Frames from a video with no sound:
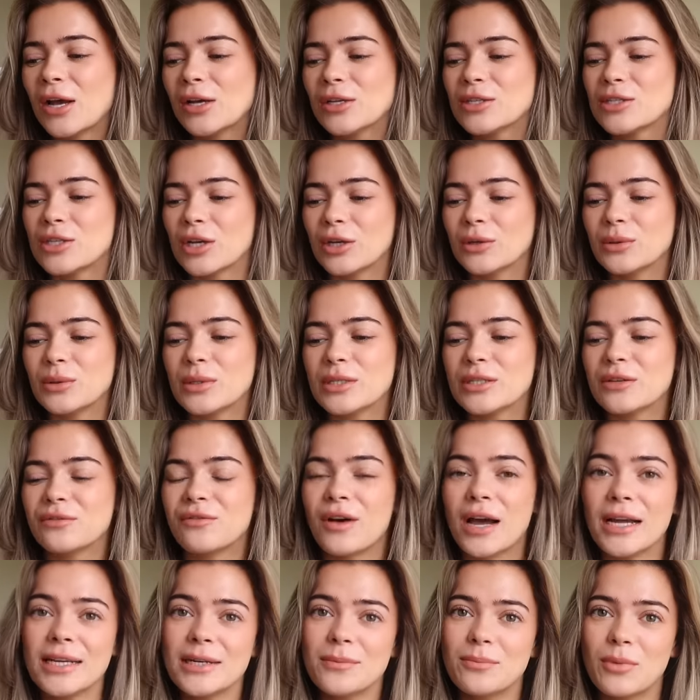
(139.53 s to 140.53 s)
So to
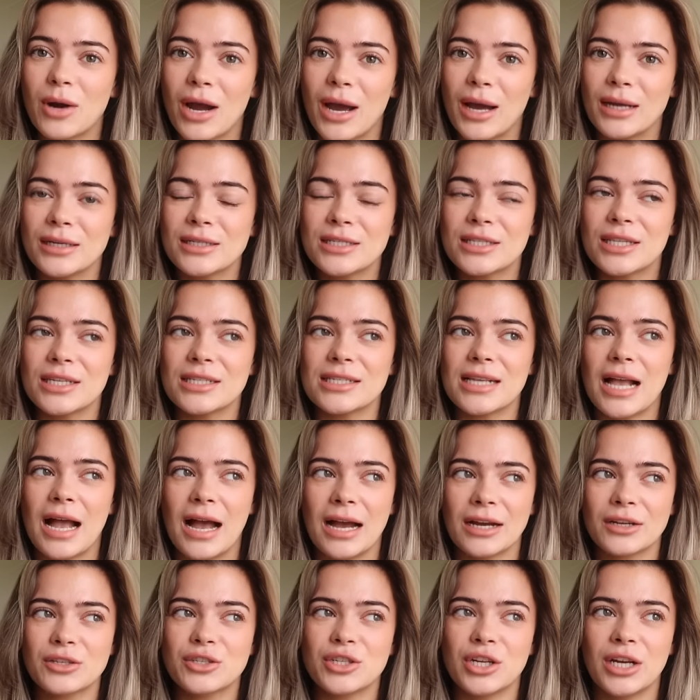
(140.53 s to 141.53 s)
find a brand that's
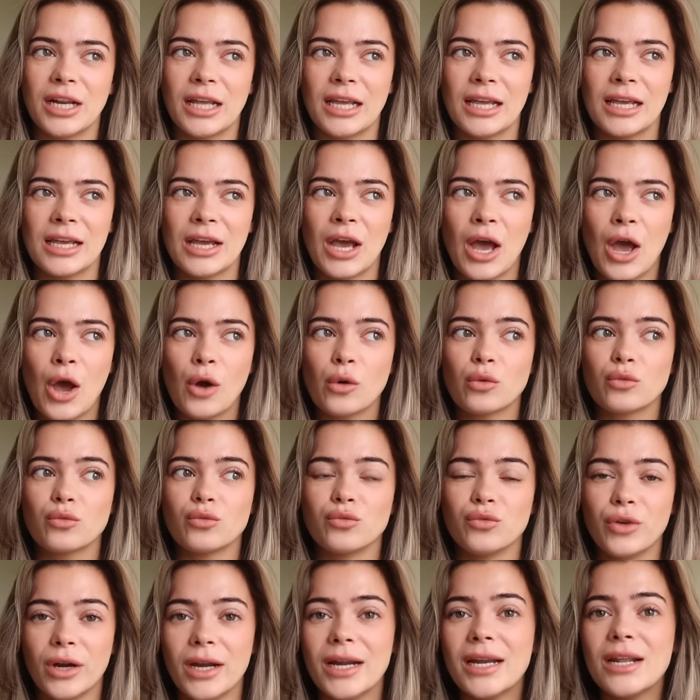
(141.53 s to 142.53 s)
actually
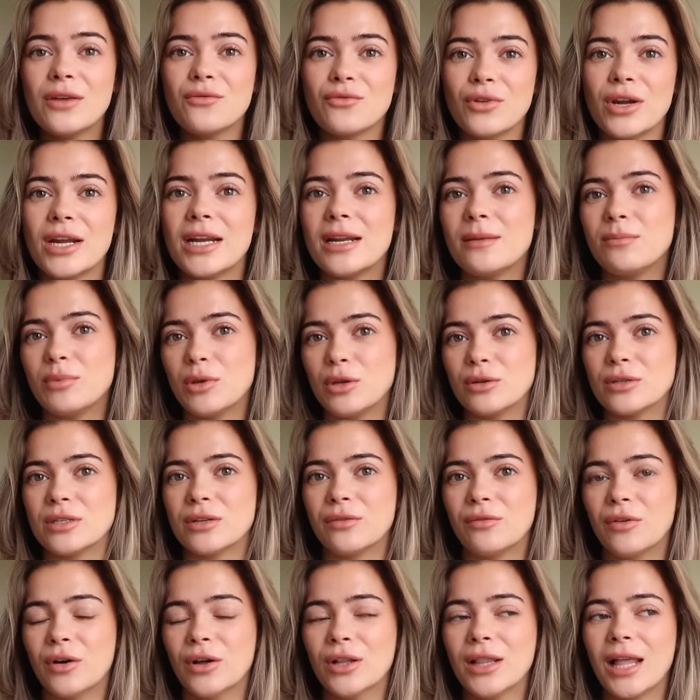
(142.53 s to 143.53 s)
really, really
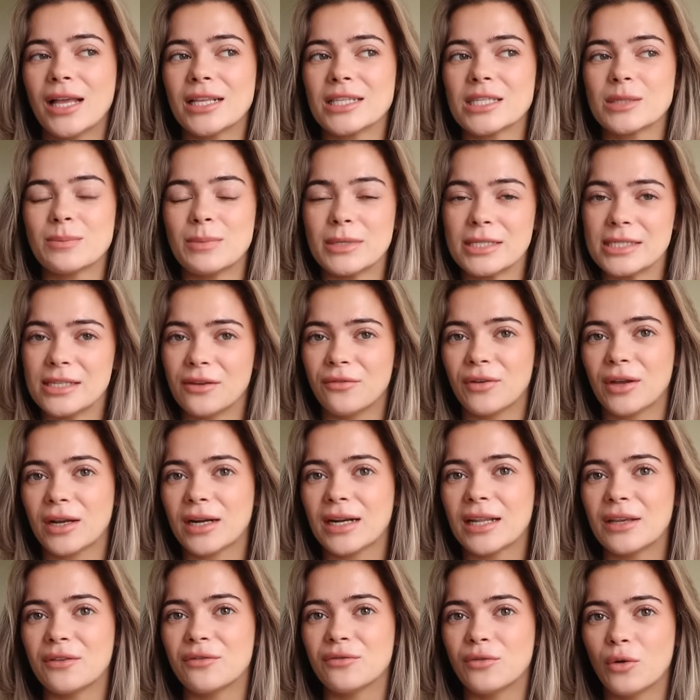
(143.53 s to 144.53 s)
beautiful and
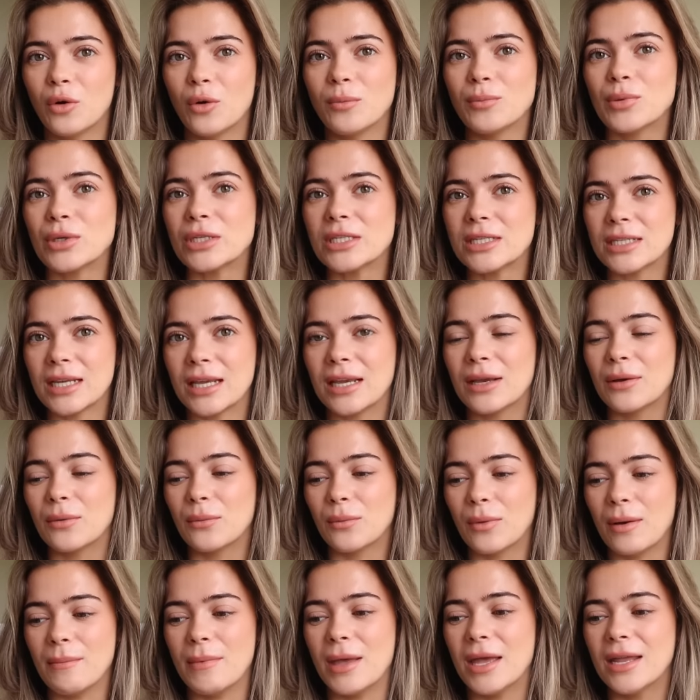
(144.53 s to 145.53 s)
specifically for petite
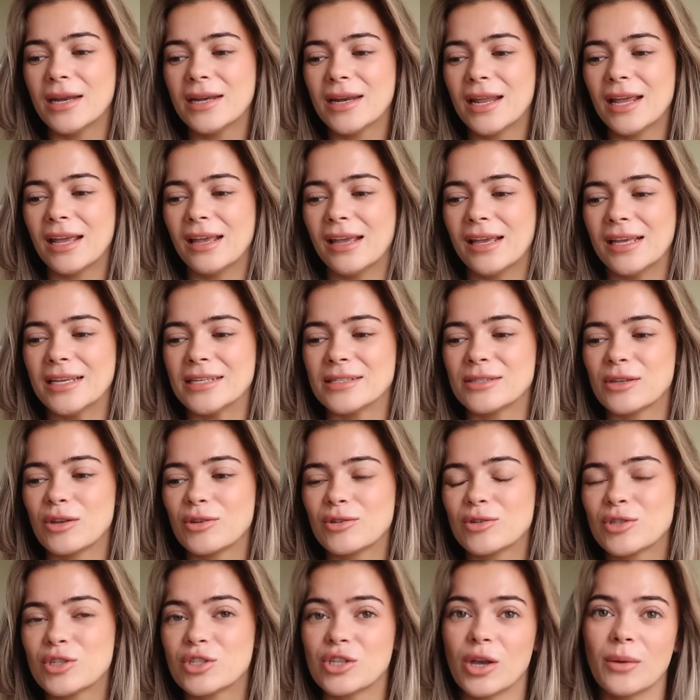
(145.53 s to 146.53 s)
women is
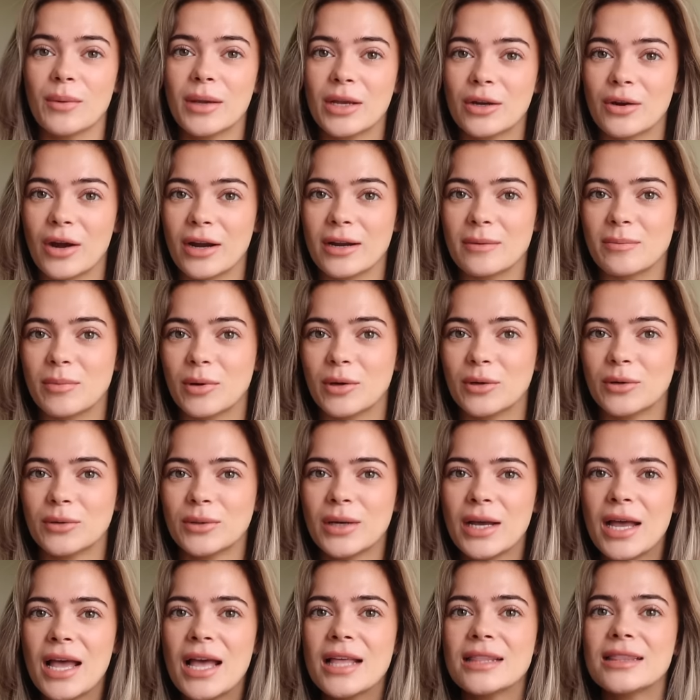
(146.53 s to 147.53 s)
so
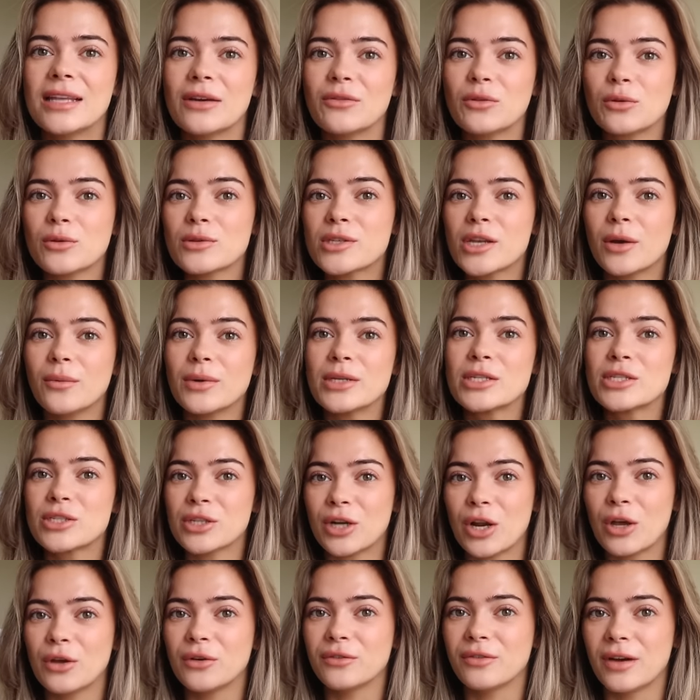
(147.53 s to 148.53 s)
incredible. They're also a
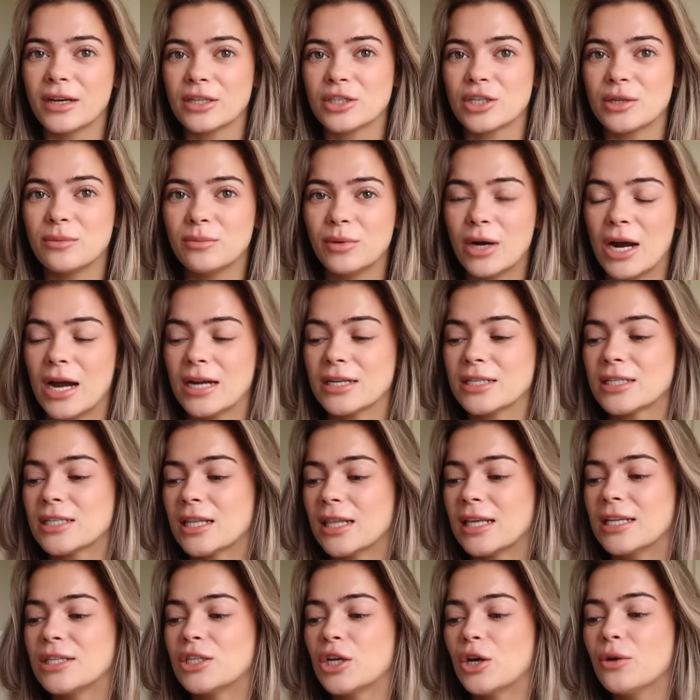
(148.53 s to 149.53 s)
slow fashion brand,
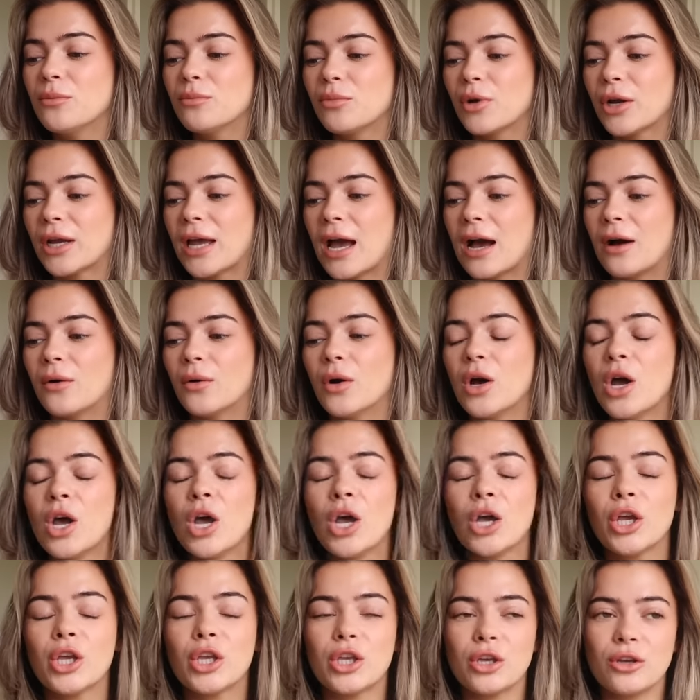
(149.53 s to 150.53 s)
so they don't bring out
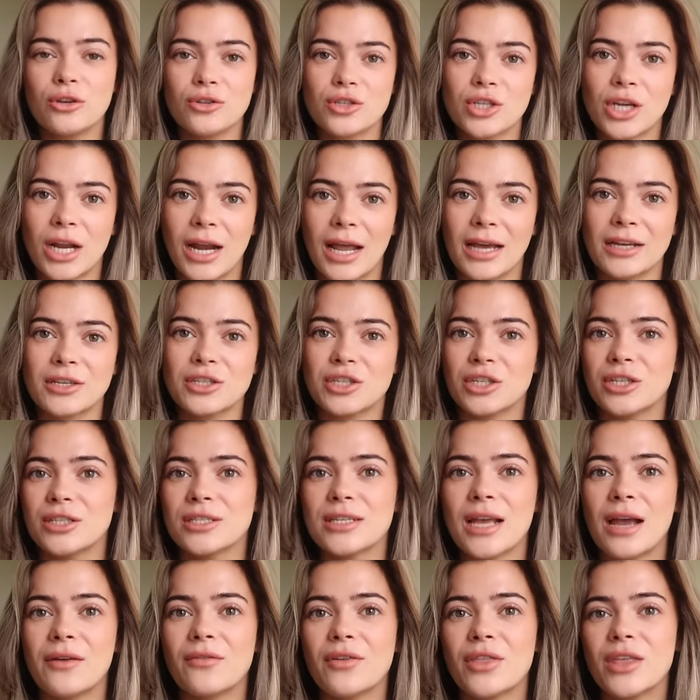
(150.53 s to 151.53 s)
huge
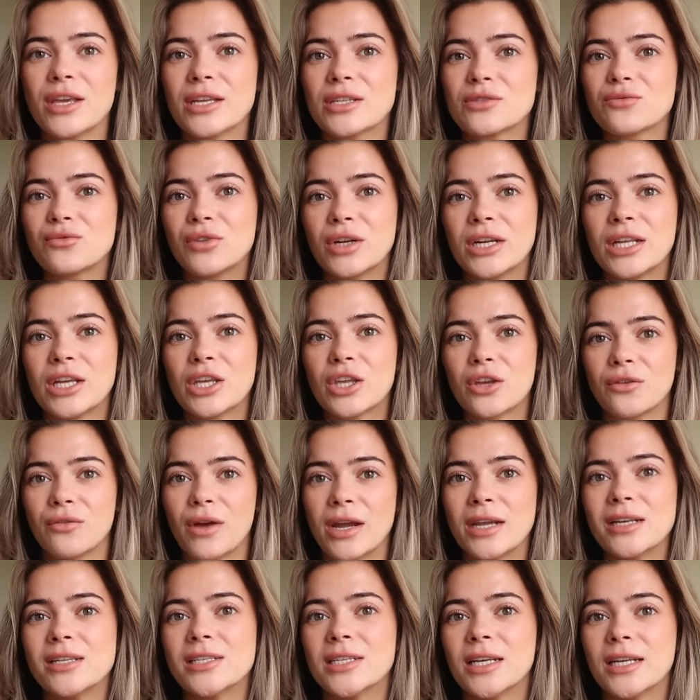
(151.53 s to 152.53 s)
collections. Everything is really
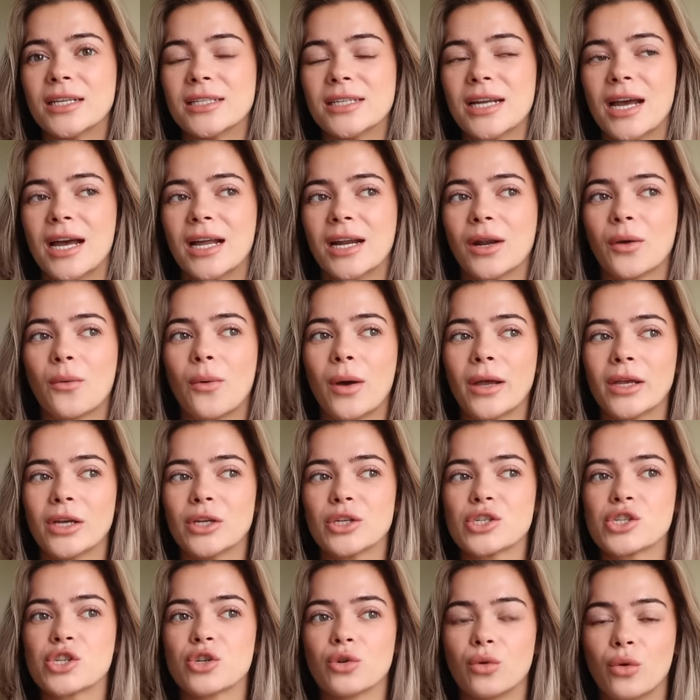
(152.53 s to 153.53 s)
curated and quite
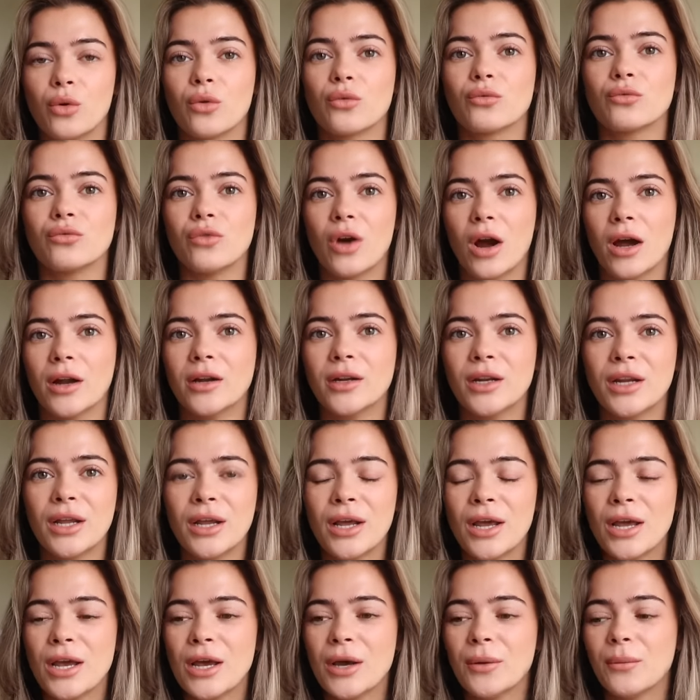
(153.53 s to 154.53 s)
a short run,
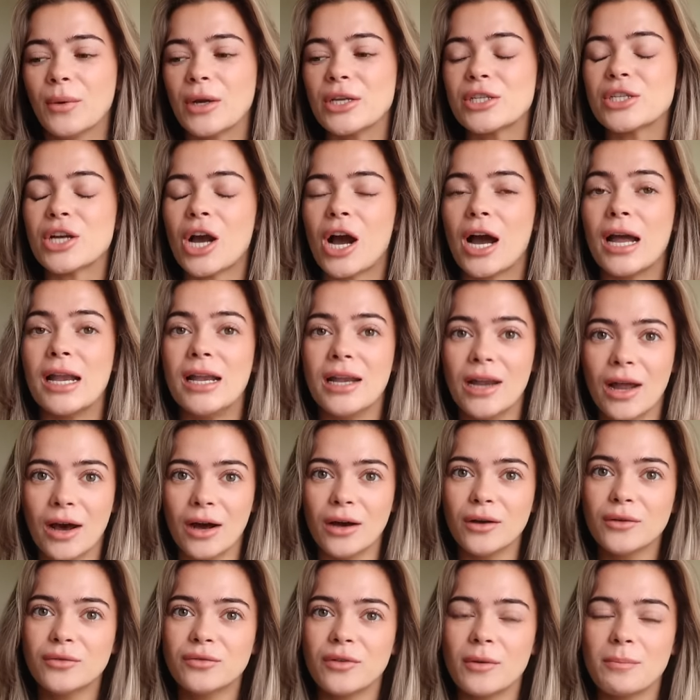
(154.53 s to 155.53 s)
which I
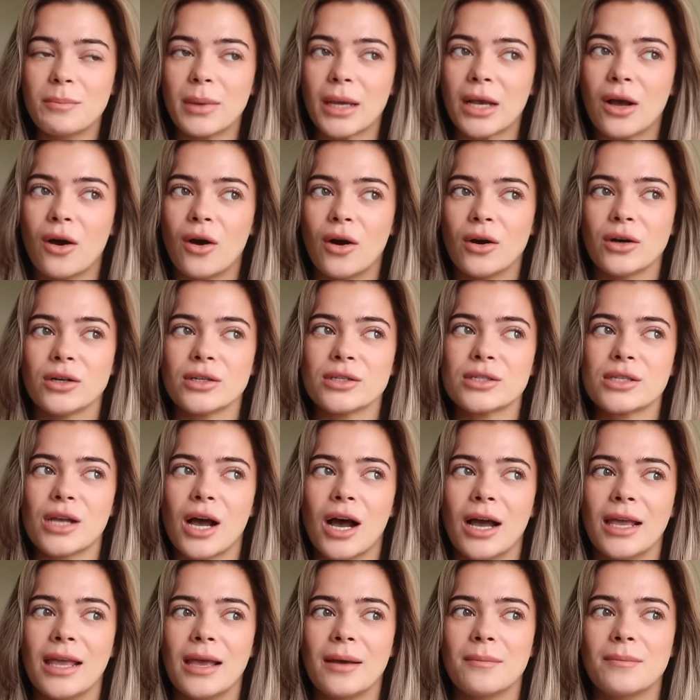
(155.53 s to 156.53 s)
love, because
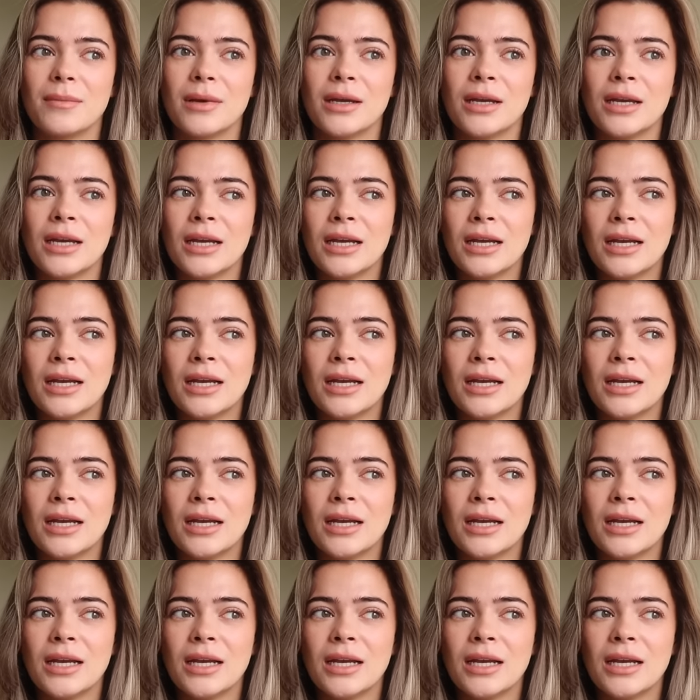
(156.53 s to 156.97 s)
I am,